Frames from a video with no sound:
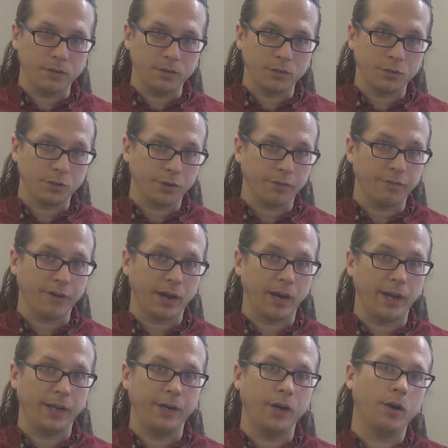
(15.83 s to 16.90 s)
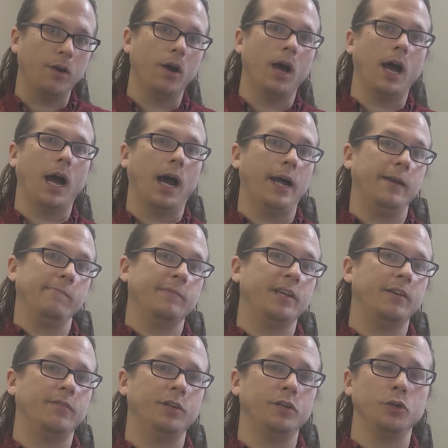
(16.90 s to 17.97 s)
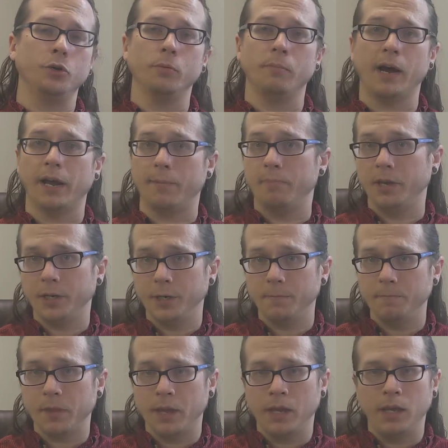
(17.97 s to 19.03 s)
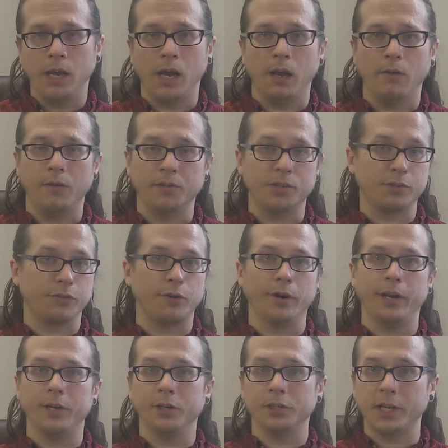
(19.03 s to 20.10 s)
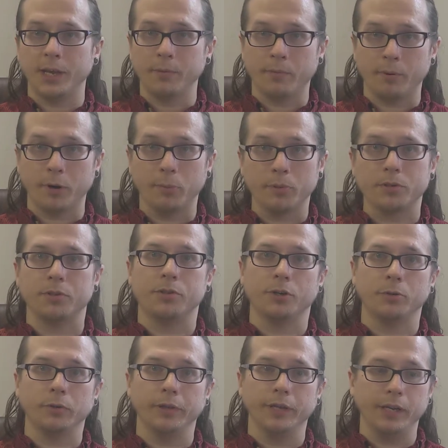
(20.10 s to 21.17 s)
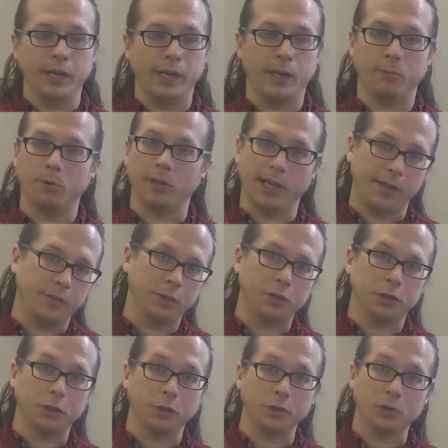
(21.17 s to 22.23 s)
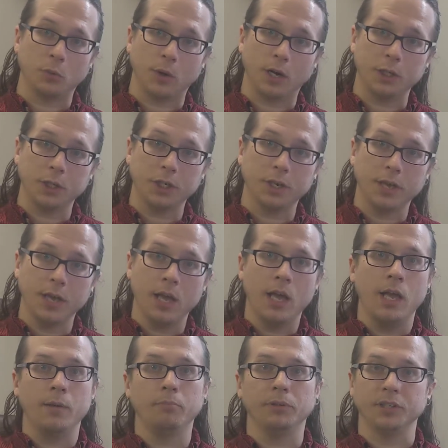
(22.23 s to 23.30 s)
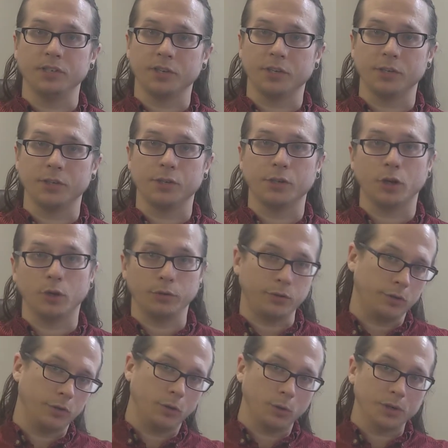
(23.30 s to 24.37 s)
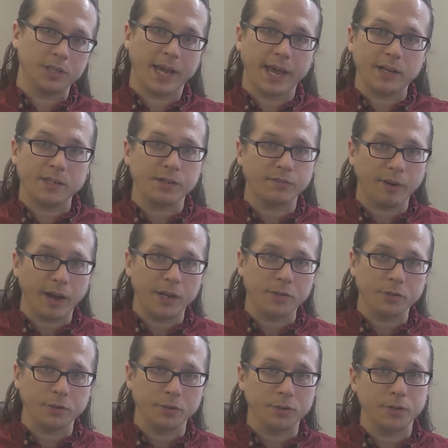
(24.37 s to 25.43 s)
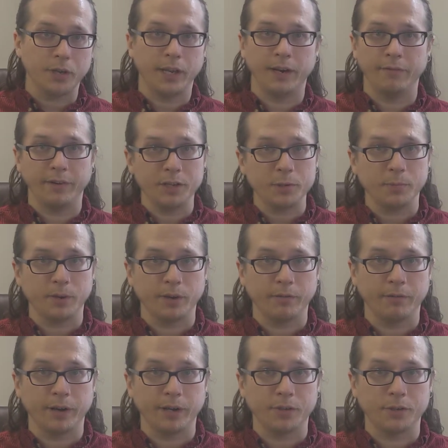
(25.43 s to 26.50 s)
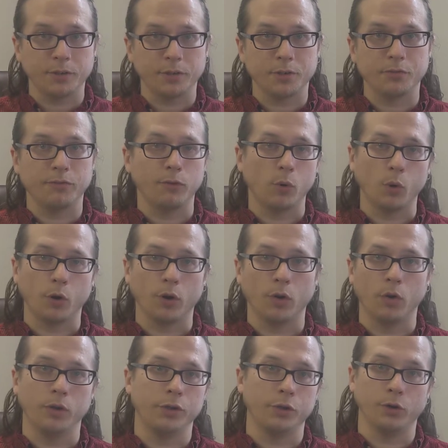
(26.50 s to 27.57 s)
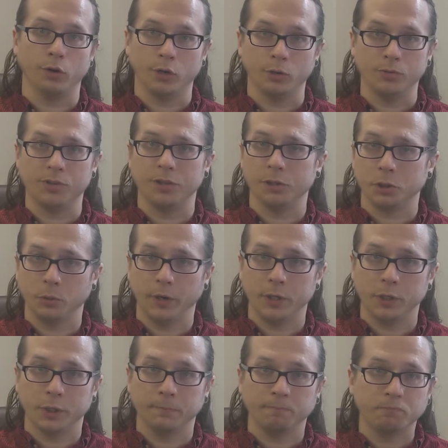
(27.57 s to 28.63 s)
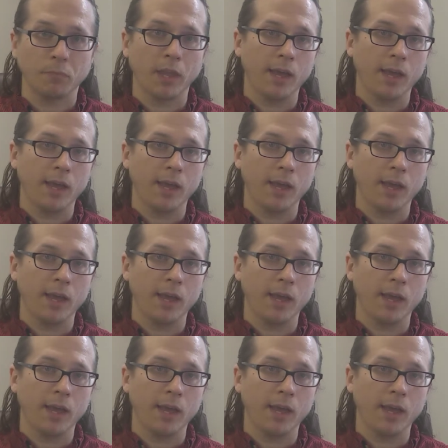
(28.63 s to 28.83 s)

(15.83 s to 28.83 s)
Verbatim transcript: certified. I am giving you my opinion. Uh, this is for entertainment purposes only, and I'm glad that you chose to watch it. Please consult your tax advisors and investment advisors for your own situation.